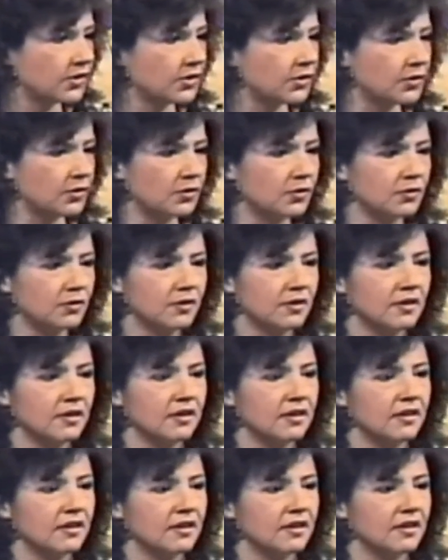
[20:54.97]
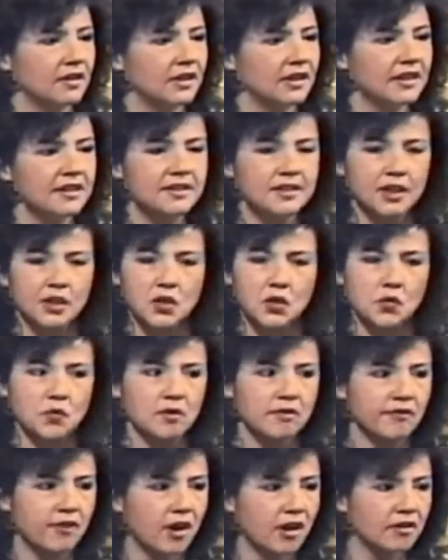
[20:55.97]
To continue
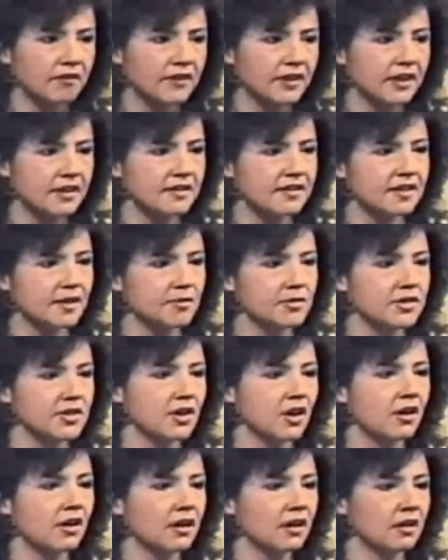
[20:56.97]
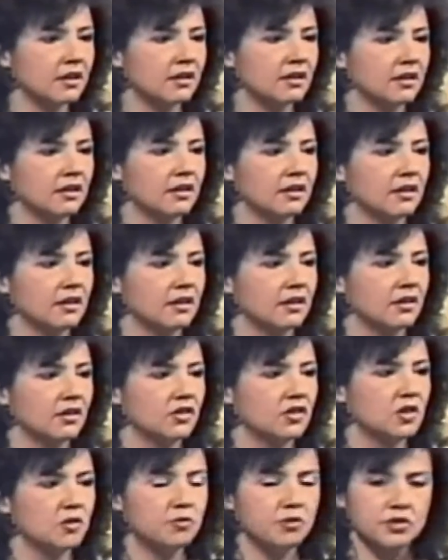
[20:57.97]
revolving in samsara?
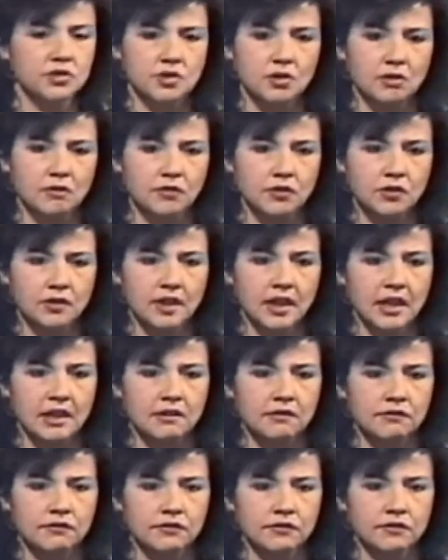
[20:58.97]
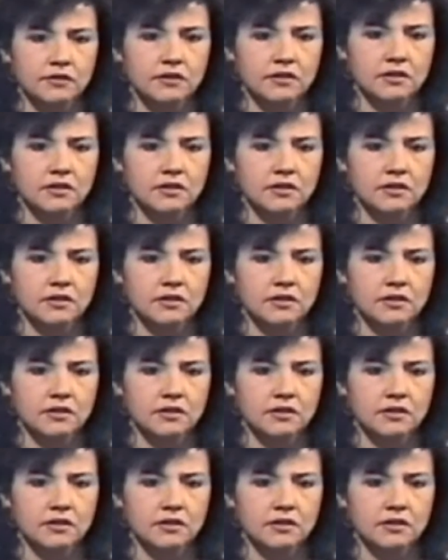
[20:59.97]
To preserve your life?